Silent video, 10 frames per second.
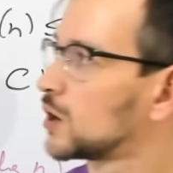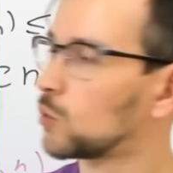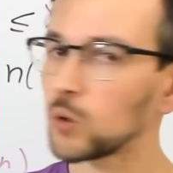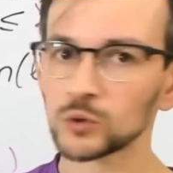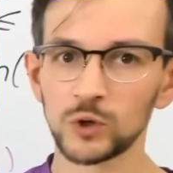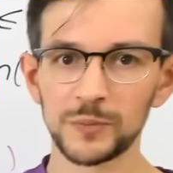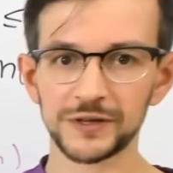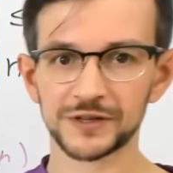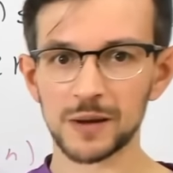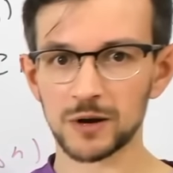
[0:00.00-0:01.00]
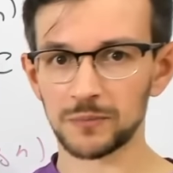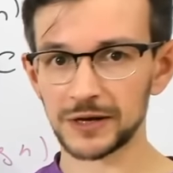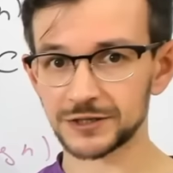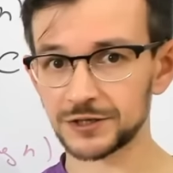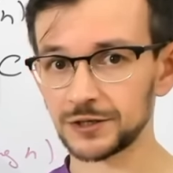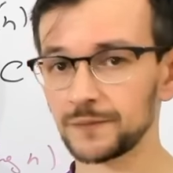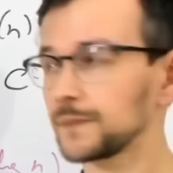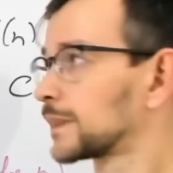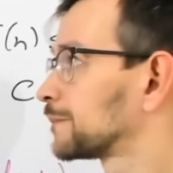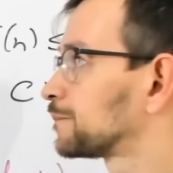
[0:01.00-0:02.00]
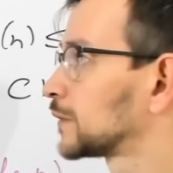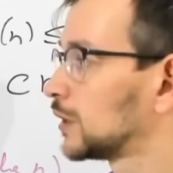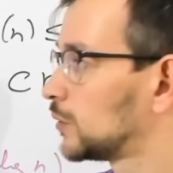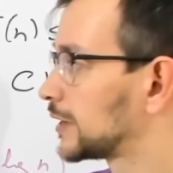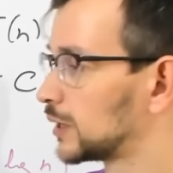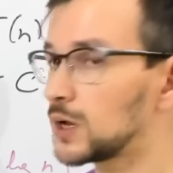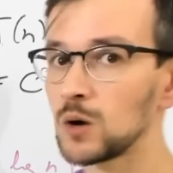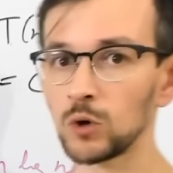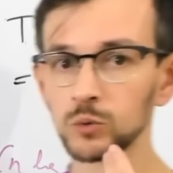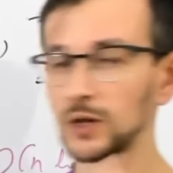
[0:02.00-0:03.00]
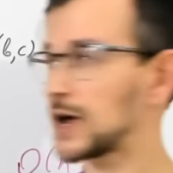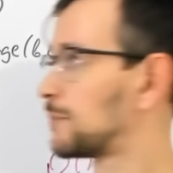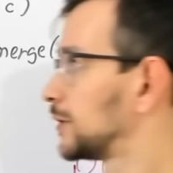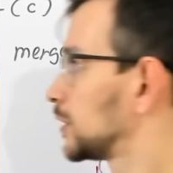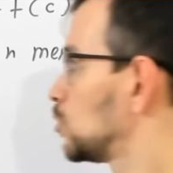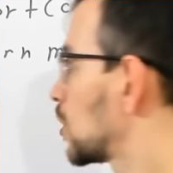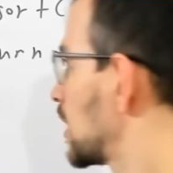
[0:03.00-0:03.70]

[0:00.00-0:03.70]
what will be the time complexity? Again, what will happen? You